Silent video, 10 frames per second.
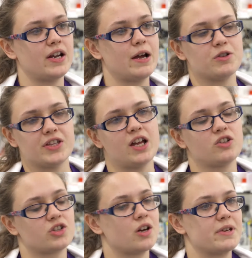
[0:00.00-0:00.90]
I was there
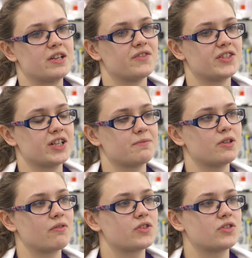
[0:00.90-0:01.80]
just coming in for six
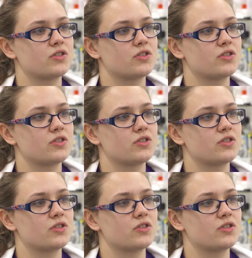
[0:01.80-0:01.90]
months.